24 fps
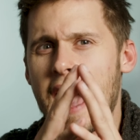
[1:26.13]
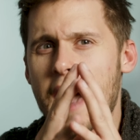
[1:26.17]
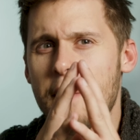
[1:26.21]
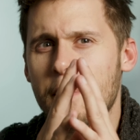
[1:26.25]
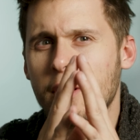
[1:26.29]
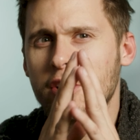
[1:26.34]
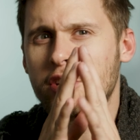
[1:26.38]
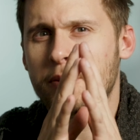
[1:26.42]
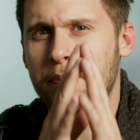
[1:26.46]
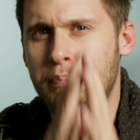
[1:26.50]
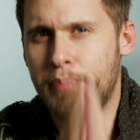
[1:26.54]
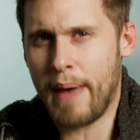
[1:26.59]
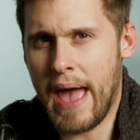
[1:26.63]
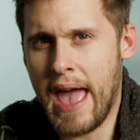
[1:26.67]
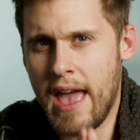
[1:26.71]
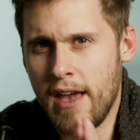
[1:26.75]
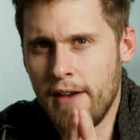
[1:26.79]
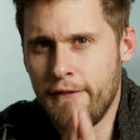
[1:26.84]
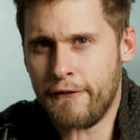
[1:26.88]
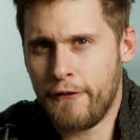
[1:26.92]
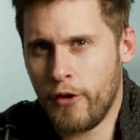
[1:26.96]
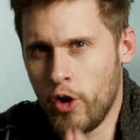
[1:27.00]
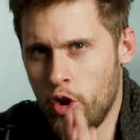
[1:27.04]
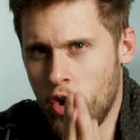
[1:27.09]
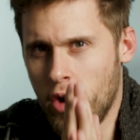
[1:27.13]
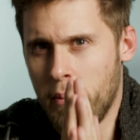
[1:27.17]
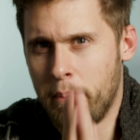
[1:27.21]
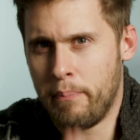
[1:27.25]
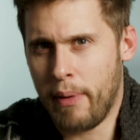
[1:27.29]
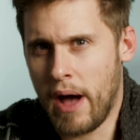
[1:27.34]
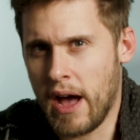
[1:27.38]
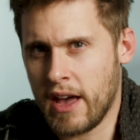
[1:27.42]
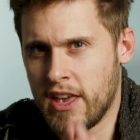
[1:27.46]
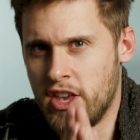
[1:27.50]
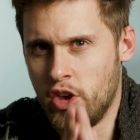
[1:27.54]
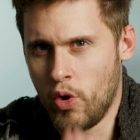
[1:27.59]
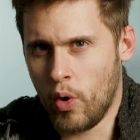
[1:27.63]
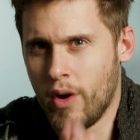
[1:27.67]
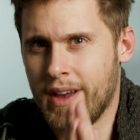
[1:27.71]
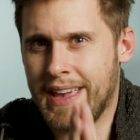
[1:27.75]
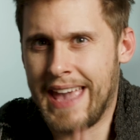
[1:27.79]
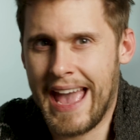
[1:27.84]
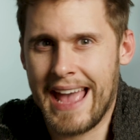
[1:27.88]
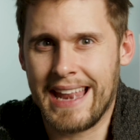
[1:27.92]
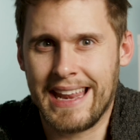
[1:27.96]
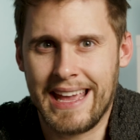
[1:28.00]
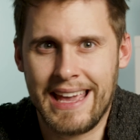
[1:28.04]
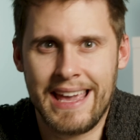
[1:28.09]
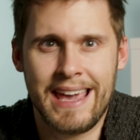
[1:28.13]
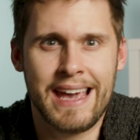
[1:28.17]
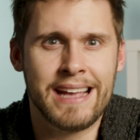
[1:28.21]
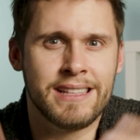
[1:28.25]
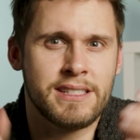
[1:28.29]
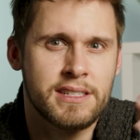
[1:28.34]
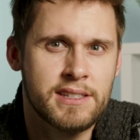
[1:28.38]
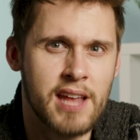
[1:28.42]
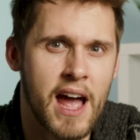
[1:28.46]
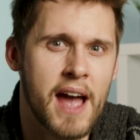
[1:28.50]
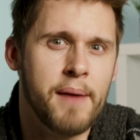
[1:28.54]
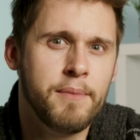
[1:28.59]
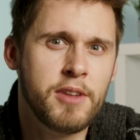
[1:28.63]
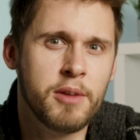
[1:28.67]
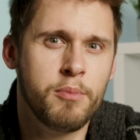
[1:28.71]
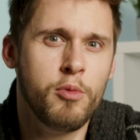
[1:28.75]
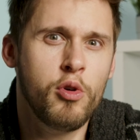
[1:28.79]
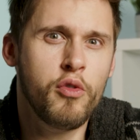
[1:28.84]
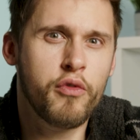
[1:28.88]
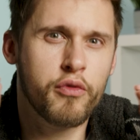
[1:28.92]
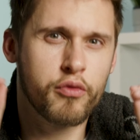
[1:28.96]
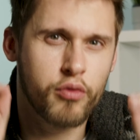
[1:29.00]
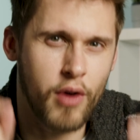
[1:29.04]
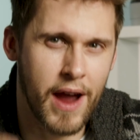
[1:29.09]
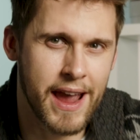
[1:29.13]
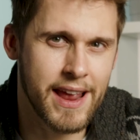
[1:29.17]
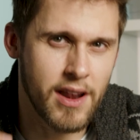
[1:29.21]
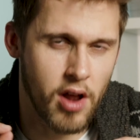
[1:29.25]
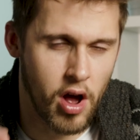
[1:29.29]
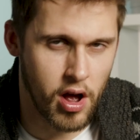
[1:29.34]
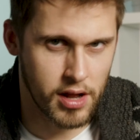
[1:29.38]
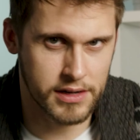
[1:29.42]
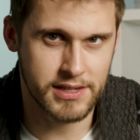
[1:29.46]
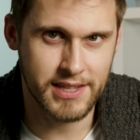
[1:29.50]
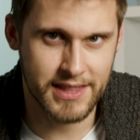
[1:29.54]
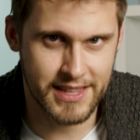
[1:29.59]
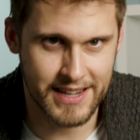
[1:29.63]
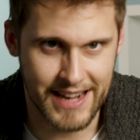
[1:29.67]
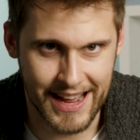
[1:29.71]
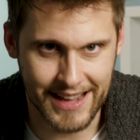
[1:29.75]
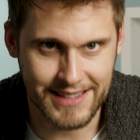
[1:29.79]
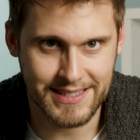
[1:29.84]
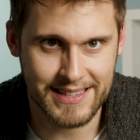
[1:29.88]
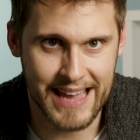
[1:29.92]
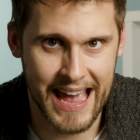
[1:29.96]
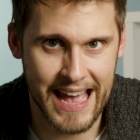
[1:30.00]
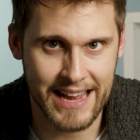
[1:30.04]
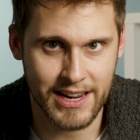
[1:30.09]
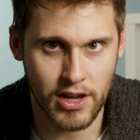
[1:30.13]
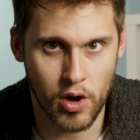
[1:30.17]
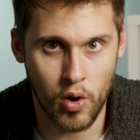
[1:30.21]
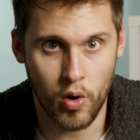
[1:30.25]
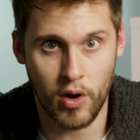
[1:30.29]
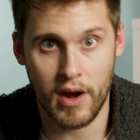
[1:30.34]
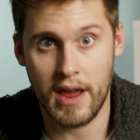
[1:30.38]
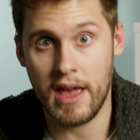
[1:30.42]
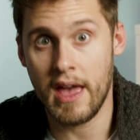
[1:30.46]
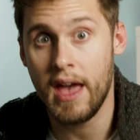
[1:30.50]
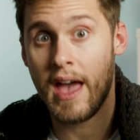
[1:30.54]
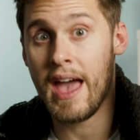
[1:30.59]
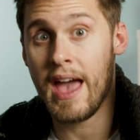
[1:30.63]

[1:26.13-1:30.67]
how much bang for your buck you're getting, it's time to move right onto the next category,